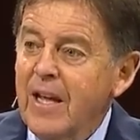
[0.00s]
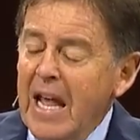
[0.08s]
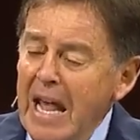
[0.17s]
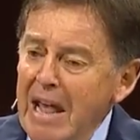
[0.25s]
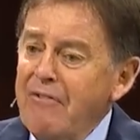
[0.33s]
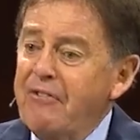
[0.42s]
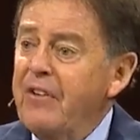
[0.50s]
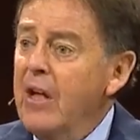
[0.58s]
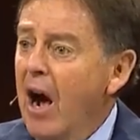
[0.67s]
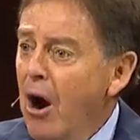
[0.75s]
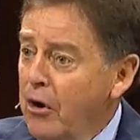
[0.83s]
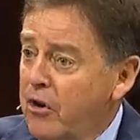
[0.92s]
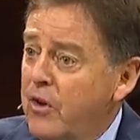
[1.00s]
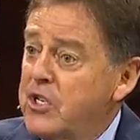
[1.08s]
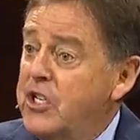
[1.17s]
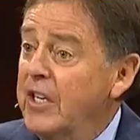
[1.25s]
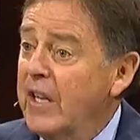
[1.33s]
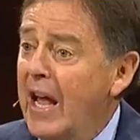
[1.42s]
If our
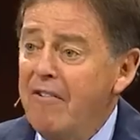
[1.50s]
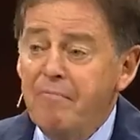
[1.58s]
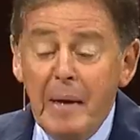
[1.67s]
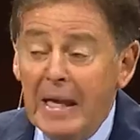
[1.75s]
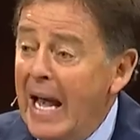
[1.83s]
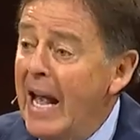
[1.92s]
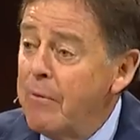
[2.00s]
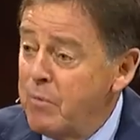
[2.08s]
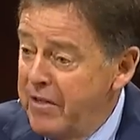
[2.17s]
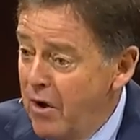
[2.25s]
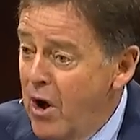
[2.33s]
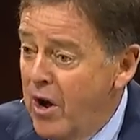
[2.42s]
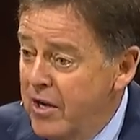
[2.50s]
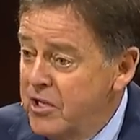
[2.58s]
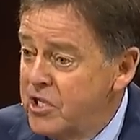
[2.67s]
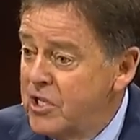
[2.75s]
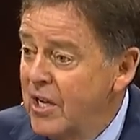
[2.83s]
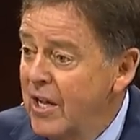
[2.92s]
Christian life began with
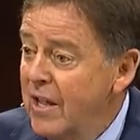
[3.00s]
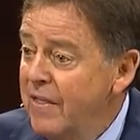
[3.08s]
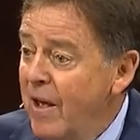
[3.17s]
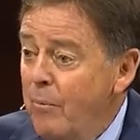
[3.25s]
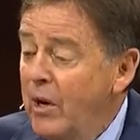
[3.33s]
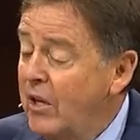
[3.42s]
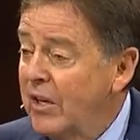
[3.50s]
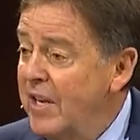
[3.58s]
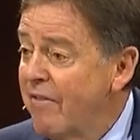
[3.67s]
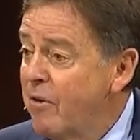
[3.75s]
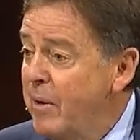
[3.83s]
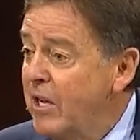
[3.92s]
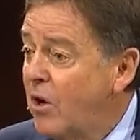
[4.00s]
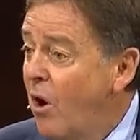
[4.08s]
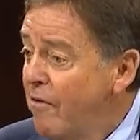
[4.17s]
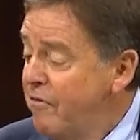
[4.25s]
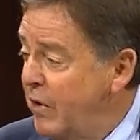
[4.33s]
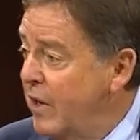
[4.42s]
us, then we could never be
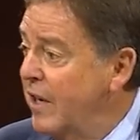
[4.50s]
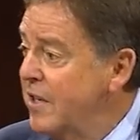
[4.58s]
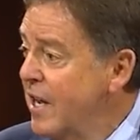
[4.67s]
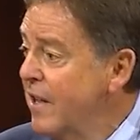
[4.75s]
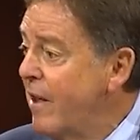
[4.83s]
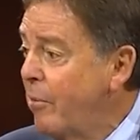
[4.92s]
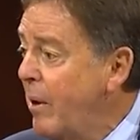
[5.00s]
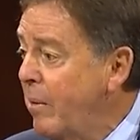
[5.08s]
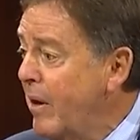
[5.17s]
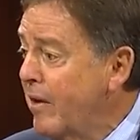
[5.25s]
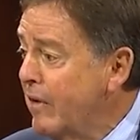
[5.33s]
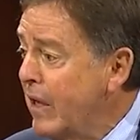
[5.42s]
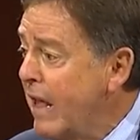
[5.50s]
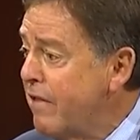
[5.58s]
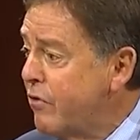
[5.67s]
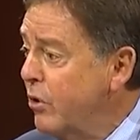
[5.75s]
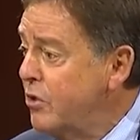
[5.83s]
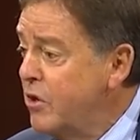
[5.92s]
confident that we would ever get
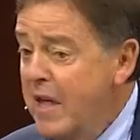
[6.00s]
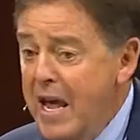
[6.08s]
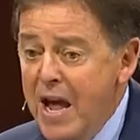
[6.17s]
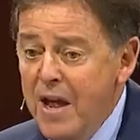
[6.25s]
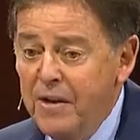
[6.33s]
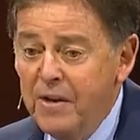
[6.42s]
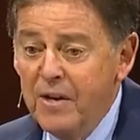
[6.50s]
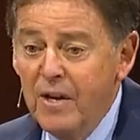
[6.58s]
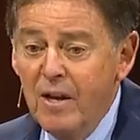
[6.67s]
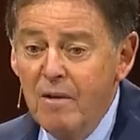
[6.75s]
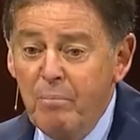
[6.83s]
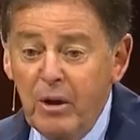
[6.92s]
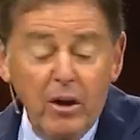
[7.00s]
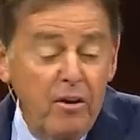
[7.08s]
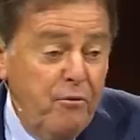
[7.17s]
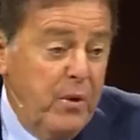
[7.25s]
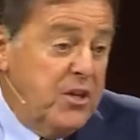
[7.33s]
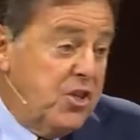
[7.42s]
through to the end. Because
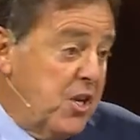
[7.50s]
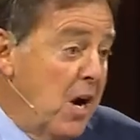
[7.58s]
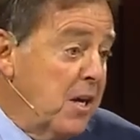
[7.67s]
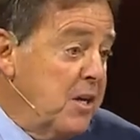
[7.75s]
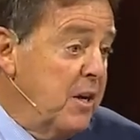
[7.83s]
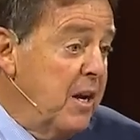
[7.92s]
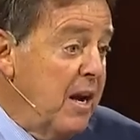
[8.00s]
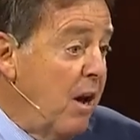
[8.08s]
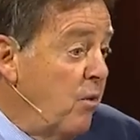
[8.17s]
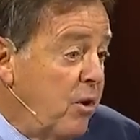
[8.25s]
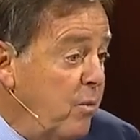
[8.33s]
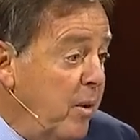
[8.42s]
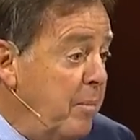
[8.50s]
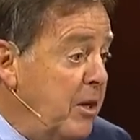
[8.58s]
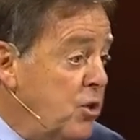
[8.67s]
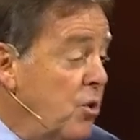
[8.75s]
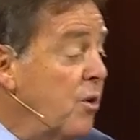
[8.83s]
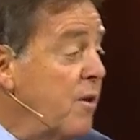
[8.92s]
if we started it, how could we be
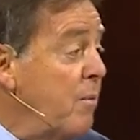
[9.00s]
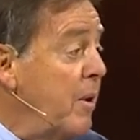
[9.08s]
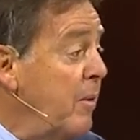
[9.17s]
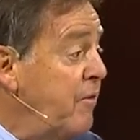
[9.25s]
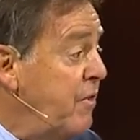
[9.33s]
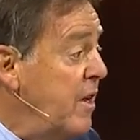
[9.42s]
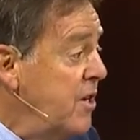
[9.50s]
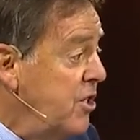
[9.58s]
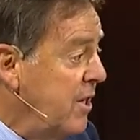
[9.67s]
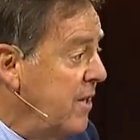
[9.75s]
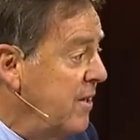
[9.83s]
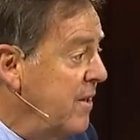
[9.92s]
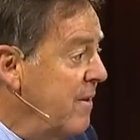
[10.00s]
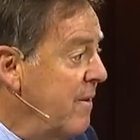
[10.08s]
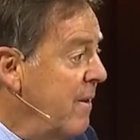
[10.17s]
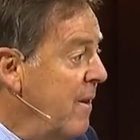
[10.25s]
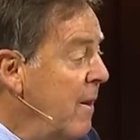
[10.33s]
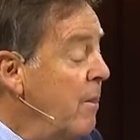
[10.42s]
sure that we would finish it?
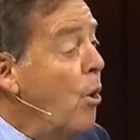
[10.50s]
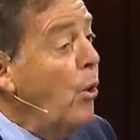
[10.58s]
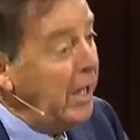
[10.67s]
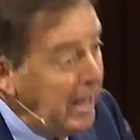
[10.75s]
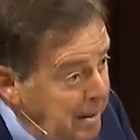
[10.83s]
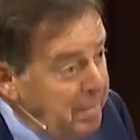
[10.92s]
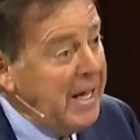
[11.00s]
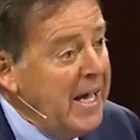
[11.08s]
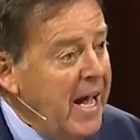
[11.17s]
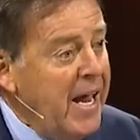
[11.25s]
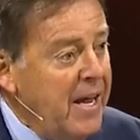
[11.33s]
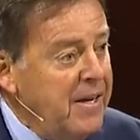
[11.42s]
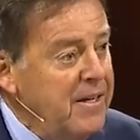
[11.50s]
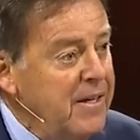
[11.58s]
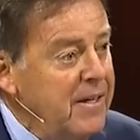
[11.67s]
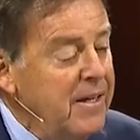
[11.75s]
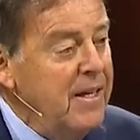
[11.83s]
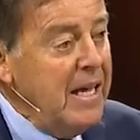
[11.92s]
No, he began it.
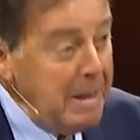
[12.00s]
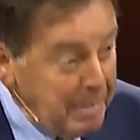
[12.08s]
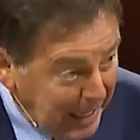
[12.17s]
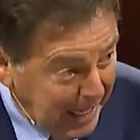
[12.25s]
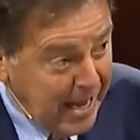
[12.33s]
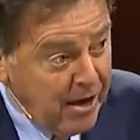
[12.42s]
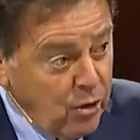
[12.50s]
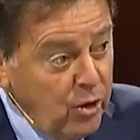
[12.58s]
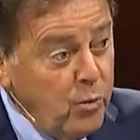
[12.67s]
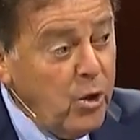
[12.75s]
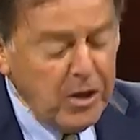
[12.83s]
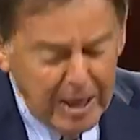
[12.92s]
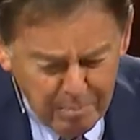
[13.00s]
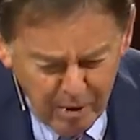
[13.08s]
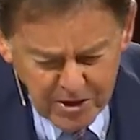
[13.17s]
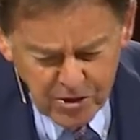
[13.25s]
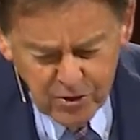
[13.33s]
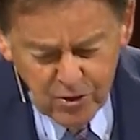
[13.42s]
He began a good work, he
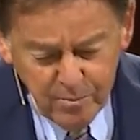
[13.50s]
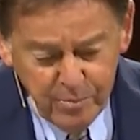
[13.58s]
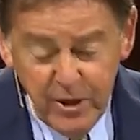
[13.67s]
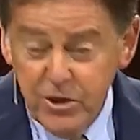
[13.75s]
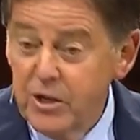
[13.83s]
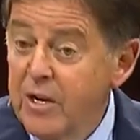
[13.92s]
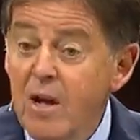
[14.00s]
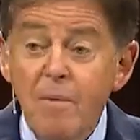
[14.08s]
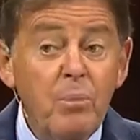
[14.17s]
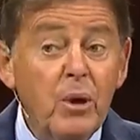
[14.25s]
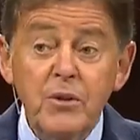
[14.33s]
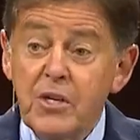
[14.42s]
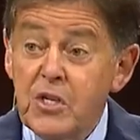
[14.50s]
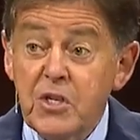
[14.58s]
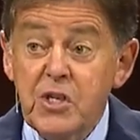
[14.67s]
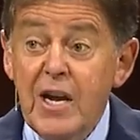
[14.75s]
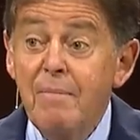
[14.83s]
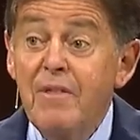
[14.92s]
brings it to completion. Paul does the
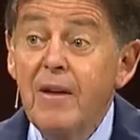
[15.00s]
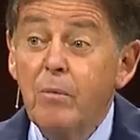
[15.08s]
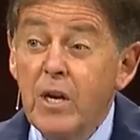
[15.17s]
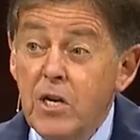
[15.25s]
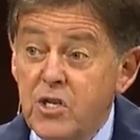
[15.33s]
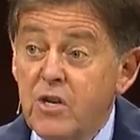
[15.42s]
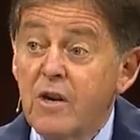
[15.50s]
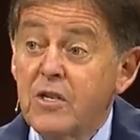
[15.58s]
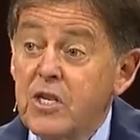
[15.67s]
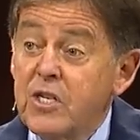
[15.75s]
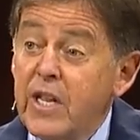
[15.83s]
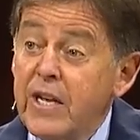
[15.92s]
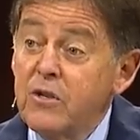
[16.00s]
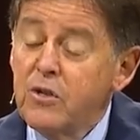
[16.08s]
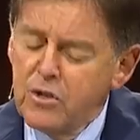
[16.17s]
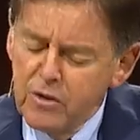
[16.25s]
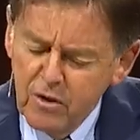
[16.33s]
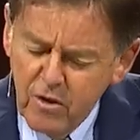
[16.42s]
same thing when he starts his letter
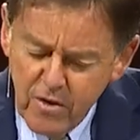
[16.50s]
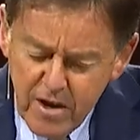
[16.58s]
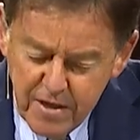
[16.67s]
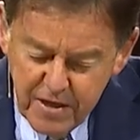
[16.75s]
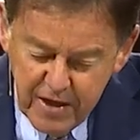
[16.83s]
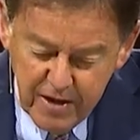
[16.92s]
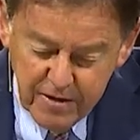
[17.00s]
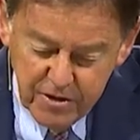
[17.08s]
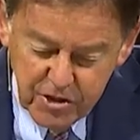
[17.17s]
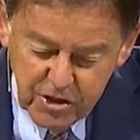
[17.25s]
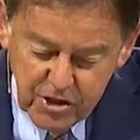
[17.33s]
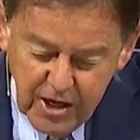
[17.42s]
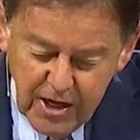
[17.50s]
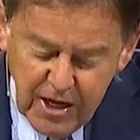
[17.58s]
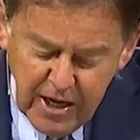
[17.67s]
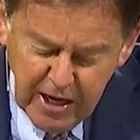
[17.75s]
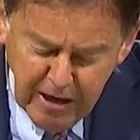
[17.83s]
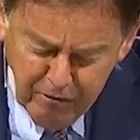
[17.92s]
to the Corinthians
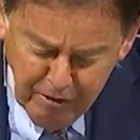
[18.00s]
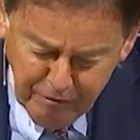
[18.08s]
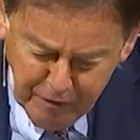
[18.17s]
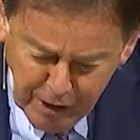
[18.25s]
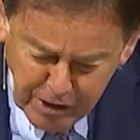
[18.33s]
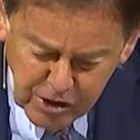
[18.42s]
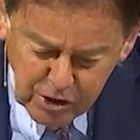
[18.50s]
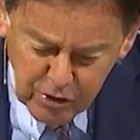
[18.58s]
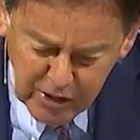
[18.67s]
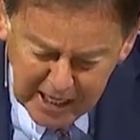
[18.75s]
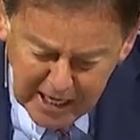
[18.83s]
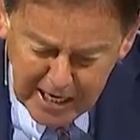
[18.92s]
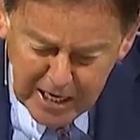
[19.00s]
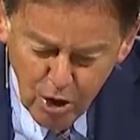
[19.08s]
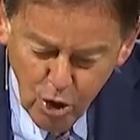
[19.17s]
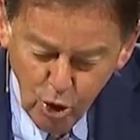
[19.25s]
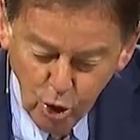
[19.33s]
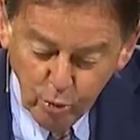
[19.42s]
he refers to he
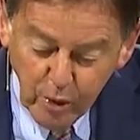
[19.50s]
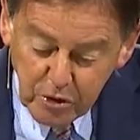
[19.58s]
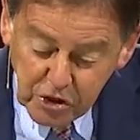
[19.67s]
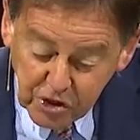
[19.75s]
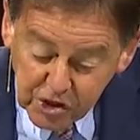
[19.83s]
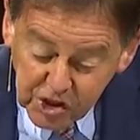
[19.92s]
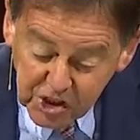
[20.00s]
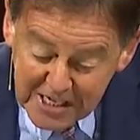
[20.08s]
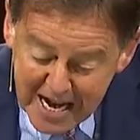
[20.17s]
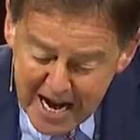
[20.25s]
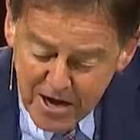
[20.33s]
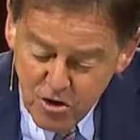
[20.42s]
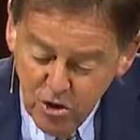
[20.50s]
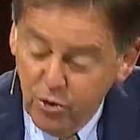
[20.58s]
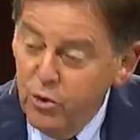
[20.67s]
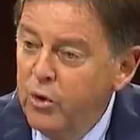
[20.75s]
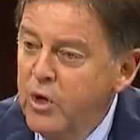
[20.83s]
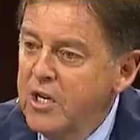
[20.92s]
who will sustain
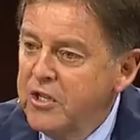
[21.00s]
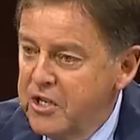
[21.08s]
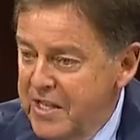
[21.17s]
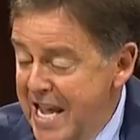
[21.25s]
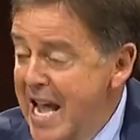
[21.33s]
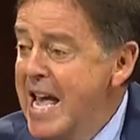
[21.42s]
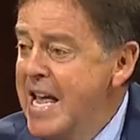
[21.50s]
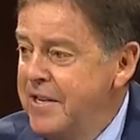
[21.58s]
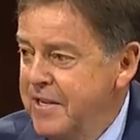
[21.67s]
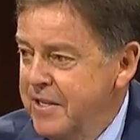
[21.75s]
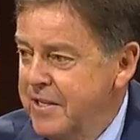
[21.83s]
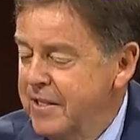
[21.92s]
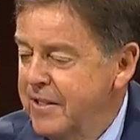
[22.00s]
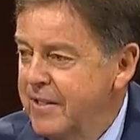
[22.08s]
you to the end.